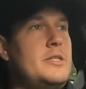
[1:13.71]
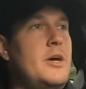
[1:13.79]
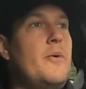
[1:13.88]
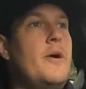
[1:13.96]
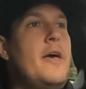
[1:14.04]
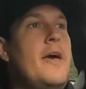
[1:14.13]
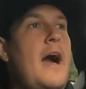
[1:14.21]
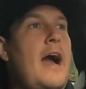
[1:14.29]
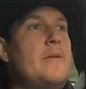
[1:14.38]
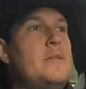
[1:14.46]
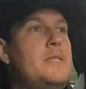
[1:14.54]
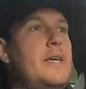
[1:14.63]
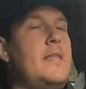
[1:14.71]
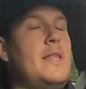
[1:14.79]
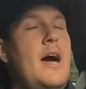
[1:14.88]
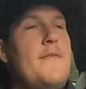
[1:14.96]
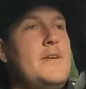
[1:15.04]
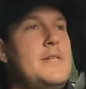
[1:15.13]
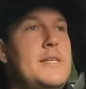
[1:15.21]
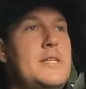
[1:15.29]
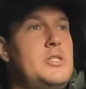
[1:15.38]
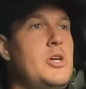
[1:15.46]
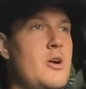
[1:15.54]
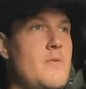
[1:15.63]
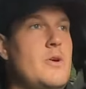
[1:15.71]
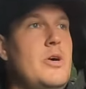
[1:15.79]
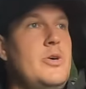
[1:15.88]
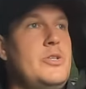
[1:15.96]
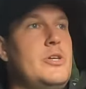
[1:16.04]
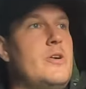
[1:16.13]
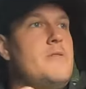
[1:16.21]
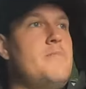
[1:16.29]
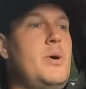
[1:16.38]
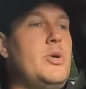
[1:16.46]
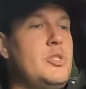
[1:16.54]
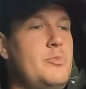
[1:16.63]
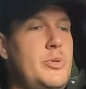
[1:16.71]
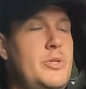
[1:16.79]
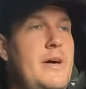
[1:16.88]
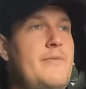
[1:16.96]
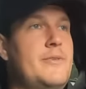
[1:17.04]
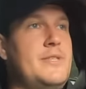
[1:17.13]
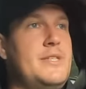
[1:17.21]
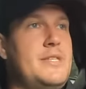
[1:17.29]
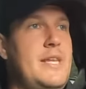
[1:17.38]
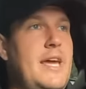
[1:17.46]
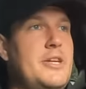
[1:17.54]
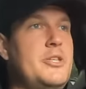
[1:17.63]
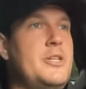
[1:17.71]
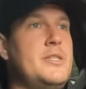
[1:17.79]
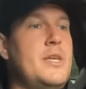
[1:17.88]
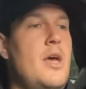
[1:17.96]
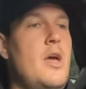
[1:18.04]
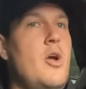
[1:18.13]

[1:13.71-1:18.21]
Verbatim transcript: So I would say that obviously dirt roads are in multiple levels and stages.